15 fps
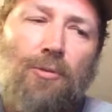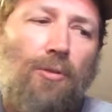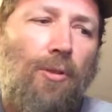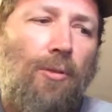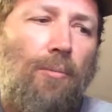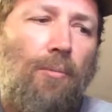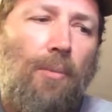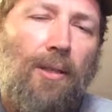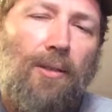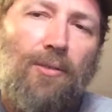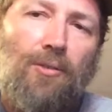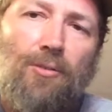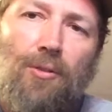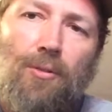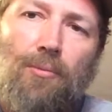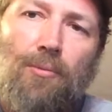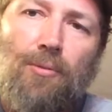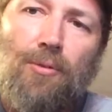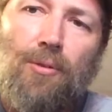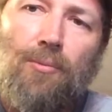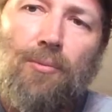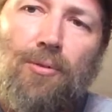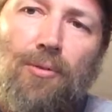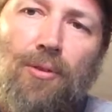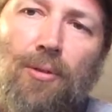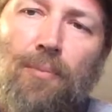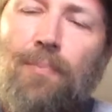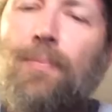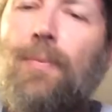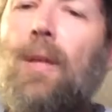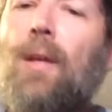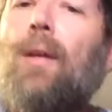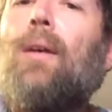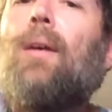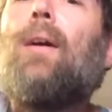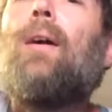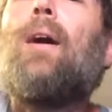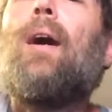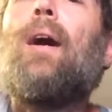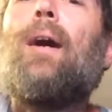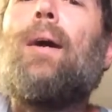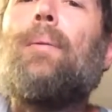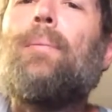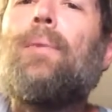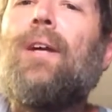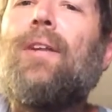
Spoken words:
strum, bass, strum, strum, strum.